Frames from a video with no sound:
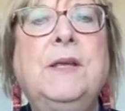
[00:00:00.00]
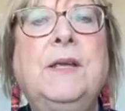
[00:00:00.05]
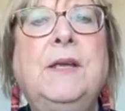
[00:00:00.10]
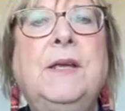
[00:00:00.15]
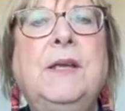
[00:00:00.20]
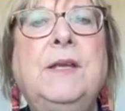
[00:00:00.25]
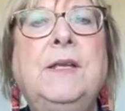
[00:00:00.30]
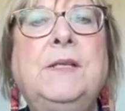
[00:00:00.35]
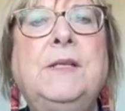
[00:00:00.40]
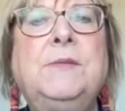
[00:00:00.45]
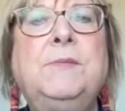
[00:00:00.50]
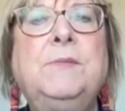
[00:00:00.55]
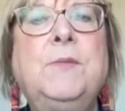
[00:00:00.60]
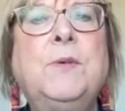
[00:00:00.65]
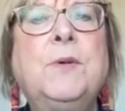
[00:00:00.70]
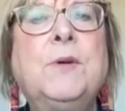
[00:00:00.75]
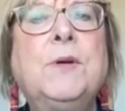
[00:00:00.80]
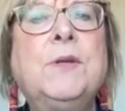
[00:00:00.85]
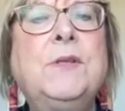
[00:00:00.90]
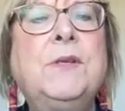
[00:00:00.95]
It is
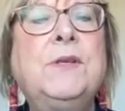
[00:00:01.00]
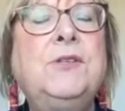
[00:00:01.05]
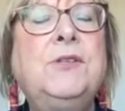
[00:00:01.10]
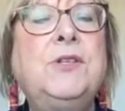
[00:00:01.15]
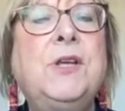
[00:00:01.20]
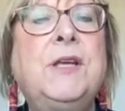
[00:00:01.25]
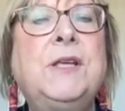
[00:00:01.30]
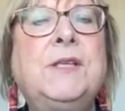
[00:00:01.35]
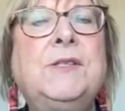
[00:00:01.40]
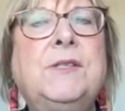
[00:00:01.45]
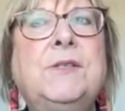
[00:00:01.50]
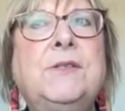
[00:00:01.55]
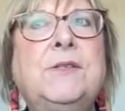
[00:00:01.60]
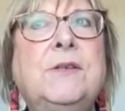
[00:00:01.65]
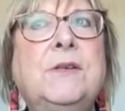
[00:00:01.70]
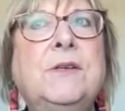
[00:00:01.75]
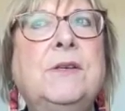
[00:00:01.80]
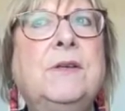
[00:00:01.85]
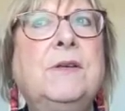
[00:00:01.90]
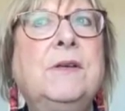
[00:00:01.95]
more than
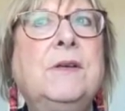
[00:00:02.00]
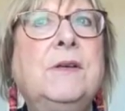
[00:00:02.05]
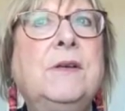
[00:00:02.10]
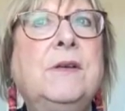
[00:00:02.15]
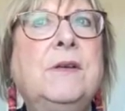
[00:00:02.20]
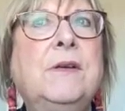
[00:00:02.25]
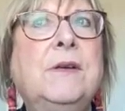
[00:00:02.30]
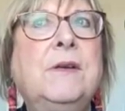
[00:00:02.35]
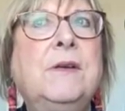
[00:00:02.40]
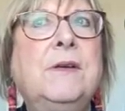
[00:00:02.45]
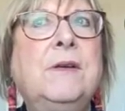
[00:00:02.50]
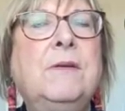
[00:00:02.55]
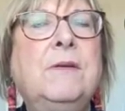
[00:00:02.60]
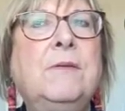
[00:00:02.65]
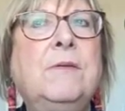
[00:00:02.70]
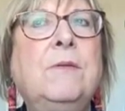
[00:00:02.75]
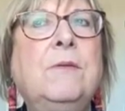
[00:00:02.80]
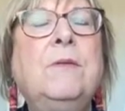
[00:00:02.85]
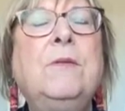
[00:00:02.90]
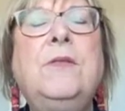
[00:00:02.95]
just uh,
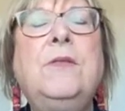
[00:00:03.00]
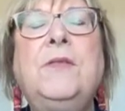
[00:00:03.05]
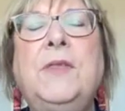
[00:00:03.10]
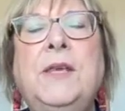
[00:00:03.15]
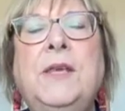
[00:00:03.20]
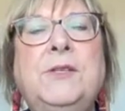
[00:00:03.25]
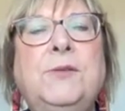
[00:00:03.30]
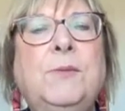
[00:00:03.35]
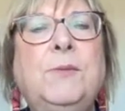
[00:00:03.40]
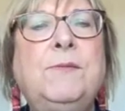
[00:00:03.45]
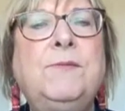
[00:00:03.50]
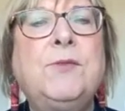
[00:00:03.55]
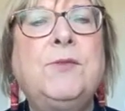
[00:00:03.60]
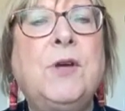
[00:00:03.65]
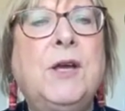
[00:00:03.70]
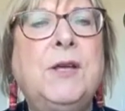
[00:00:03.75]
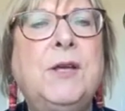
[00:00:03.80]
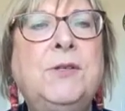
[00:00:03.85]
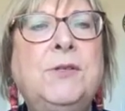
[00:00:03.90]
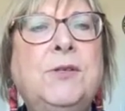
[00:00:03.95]
all the things we've
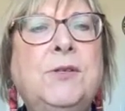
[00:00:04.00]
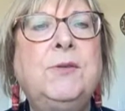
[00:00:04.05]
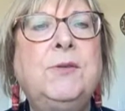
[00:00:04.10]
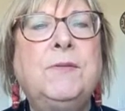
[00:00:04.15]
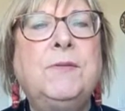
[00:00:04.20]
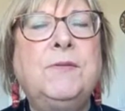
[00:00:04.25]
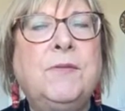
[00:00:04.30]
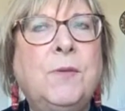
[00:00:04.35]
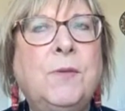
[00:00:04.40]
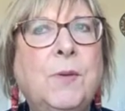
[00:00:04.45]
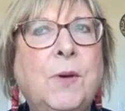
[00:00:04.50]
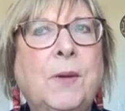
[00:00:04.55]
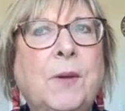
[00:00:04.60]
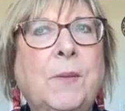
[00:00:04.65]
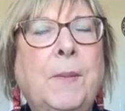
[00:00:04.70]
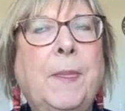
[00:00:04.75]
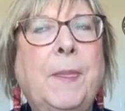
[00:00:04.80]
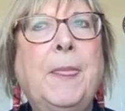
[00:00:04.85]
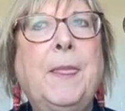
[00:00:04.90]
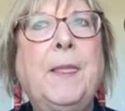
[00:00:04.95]
tried to
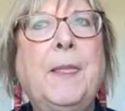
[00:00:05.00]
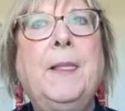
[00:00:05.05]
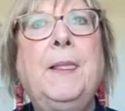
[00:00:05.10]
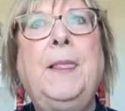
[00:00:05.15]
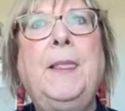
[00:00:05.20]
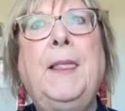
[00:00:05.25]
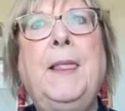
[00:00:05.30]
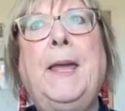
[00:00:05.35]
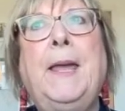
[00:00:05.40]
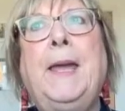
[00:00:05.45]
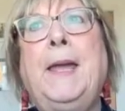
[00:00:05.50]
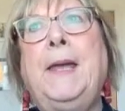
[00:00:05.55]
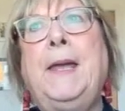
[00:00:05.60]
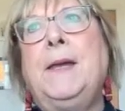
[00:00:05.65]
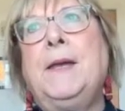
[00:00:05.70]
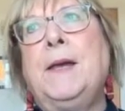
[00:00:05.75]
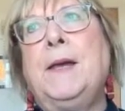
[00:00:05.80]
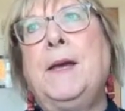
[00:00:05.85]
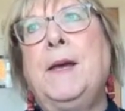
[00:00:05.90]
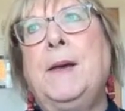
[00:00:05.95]
before,
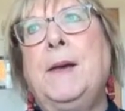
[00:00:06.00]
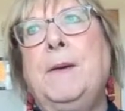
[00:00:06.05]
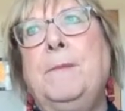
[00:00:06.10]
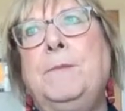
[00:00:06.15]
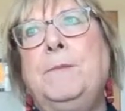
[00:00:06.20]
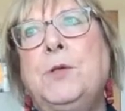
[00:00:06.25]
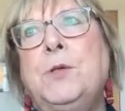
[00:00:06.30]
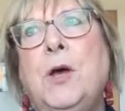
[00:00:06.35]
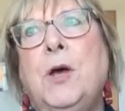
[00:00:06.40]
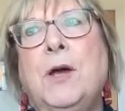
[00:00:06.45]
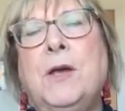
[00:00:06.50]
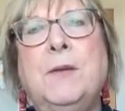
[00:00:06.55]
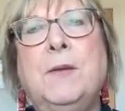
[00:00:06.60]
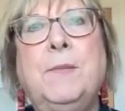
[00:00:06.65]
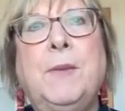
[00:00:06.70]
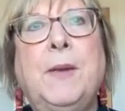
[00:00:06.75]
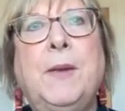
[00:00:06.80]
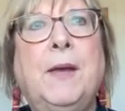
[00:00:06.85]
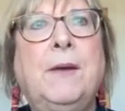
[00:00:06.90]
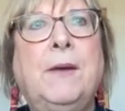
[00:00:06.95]
like um, talk
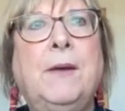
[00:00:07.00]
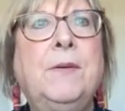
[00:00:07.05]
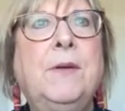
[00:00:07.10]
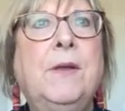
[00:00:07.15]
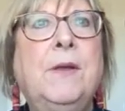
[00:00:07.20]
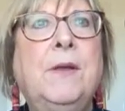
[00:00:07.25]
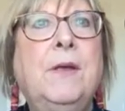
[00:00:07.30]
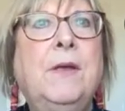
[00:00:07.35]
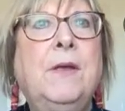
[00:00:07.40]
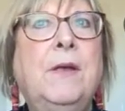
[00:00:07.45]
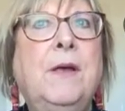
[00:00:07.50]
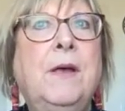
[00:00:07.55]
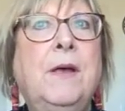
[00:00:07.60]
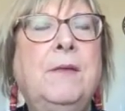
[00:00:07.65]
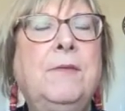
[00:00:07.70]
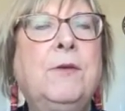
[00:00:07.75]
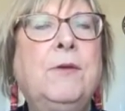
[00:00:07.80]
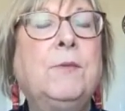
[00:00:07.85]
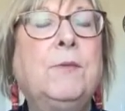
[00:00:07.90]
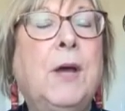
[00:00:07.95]
about
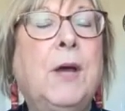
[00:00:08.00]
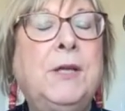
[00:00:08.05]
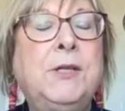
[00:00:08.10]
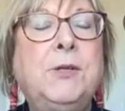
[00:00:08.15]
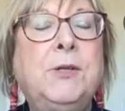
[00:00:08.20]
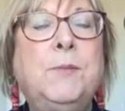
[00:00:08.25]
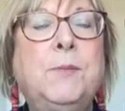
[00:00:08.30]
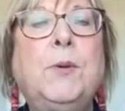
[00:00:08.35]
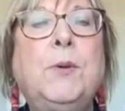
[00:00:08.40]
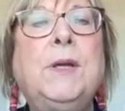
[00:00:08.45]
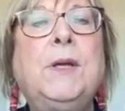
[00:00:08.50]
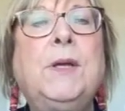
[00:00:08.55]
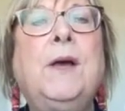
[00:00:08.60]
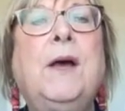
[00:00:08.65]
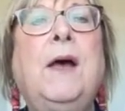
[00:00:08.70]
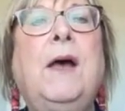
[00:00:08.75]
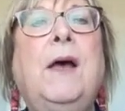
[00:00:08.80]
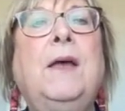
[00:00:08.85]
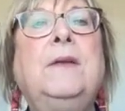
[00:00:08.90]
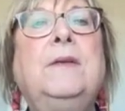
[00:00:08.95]
uh, the right to
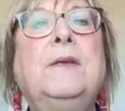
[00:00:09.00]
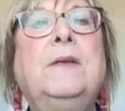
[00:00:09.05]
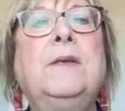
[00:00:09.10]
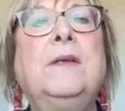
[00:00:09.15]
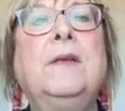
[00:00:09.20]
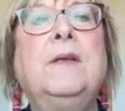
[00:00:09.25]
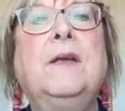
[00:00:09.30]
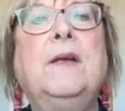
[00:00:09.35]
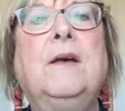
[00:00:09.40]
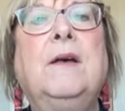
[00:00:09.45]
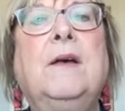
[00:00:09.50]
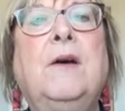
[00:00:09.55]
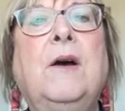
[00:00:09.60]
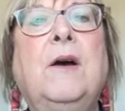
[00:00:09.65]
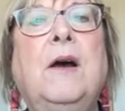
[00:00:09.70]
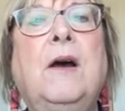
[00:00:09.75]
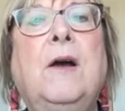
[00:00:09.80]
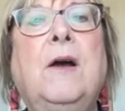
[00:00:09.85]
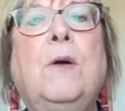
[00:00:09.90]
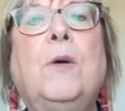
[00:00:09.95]
boycott
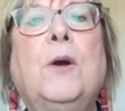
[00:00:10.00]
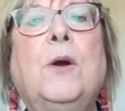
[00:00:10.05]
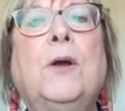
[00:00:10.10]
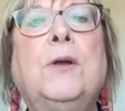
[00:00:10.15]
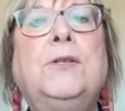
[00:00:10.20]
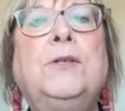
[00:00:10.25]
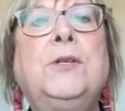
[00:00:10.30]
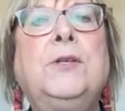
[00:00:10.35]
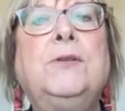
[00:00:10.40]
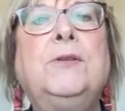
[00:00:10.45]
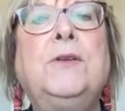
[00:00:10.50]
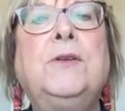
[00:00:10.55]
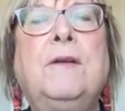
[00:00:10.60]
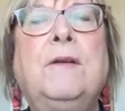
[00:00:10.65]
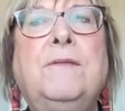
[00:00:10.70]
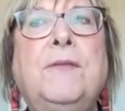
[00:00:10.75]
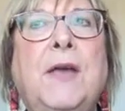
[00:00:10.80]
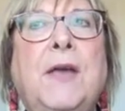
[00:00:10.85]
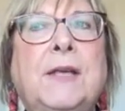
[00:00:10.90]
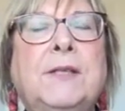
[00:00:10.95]
uh, or to
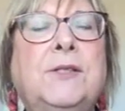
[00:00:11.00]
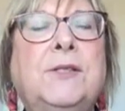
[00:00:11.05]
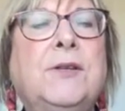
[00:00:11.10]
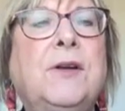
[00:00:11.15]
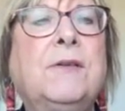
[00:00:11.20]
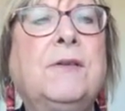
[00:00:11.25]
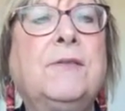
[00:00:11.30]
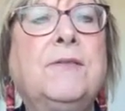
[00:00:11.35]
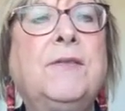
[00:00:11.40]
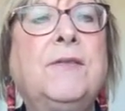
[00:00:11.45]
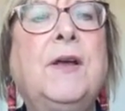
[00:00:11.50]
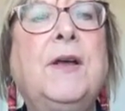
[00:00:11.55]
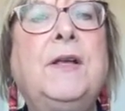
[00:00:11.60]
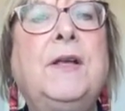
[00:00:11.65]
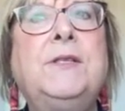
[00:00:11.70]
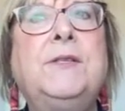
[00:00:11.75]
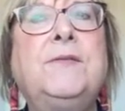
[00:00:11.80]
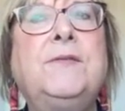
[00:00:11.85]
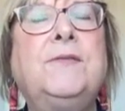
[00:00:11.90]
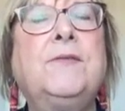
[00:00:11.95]
divest our
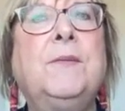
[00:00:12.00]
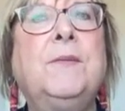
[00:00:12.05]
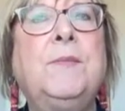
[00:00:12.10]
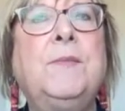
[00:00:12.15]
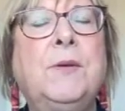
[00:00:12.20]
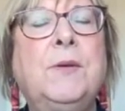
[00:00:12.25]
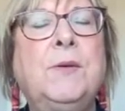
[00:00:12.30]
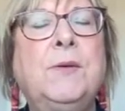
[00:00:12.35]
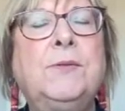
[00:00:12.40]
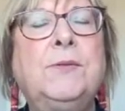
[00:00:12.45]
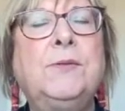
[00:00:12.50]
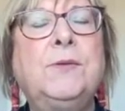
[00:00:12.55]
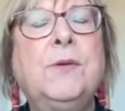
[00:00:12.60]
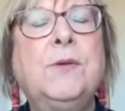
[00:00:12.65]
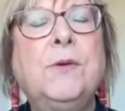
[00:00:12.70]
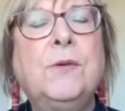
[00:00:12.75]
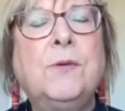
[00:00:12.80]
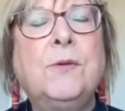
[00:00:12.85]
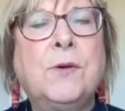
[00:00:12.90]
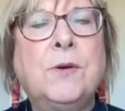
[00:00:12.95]
funds from those
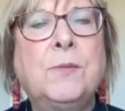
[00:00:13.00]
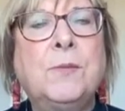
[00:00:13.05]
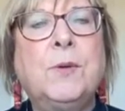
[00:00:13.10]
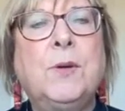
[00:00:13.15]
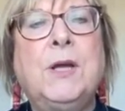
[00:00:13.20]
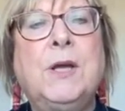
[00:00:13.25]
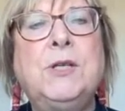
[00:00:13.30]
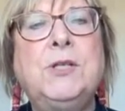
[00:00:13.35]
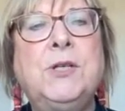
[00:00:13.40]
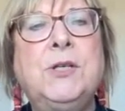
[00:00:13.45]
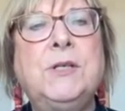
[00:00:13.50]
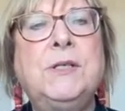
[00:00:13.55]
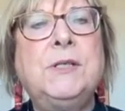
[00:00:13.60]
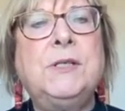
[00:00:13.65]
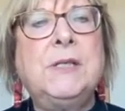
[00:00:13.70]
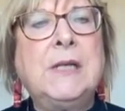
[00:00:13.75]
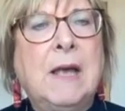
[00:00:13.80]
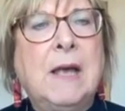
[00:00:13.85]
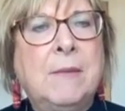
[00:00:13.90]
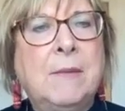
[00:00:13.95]
corporations
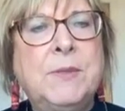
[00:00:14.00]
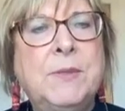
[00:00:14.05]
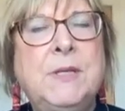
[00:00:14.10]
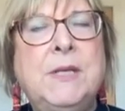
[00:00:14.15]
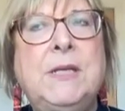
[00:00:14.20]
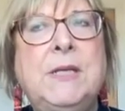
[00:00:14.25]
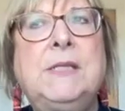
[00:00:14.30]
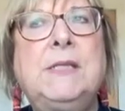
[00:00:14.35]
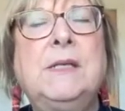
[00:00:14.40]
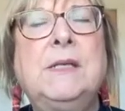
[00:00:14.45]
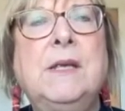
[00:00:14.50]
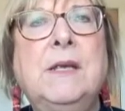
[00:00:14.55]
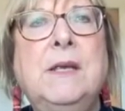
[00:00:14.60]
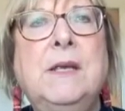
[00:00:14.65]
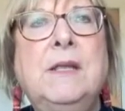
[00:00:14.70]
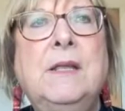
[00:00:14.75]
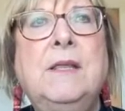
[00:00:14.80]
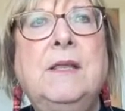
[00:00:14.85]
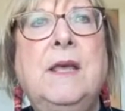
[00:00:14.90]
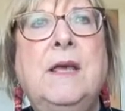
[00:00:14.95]
and companies
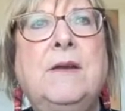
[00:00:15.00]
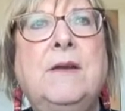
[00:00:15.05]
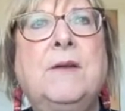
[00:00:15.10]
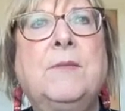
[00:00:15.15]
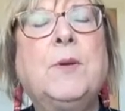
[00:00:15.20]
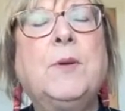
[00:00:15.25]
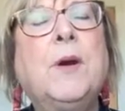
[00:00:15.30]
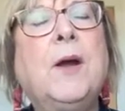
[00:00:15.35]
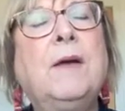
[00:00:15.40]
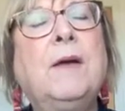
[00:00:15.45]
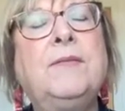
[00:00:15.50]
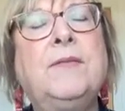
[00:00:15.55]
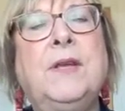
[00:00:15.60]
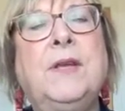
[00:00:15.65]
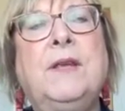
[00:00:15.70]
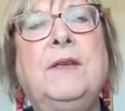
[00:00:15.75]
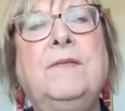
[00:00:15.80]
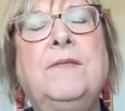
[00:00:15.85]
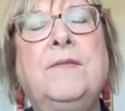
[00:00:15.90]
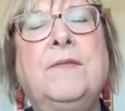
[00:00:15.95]
that are
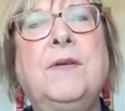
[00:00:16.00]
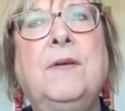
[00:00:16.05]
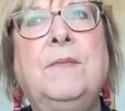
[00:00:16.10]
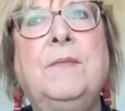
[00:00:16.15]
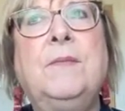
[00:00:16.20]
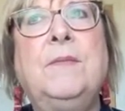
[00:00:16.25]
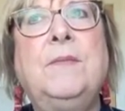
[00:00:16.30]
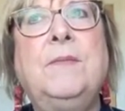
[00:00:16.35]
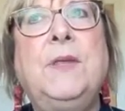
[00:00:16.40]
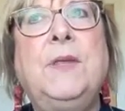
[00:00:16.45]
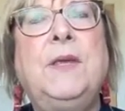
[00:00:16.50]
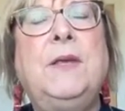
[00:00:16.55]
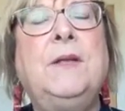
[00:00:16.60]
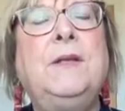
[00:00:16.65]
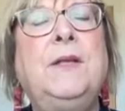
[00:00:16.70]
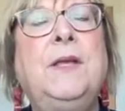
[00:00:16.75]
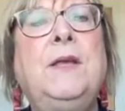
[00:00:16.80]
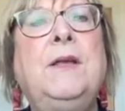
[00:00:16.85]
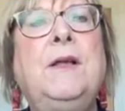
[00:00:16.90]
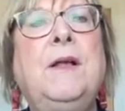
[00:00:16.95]
profiting from the
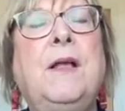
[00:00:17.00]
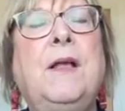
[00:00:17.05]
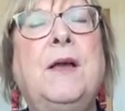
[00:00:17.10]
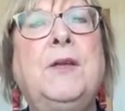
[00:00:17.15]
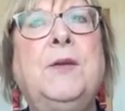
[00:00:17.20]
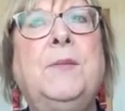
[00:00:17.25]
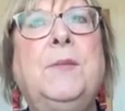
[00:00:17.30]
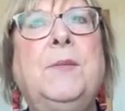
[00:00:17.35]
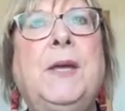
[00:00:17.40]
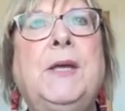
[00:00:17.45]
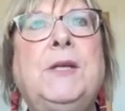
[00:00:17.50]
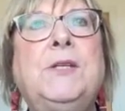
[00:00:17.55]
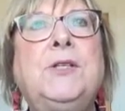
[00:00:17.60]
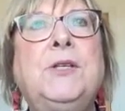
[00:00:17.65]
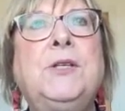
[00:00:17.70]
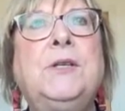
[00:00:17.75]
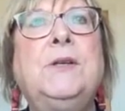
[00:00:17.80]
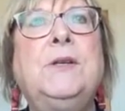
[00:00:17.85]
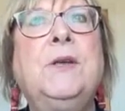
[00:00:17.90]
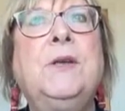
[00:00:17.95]
illegal
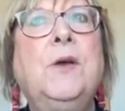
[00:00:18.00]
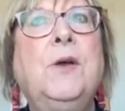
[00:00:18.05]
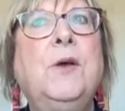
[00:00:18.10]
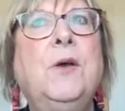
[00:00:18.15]
occupation.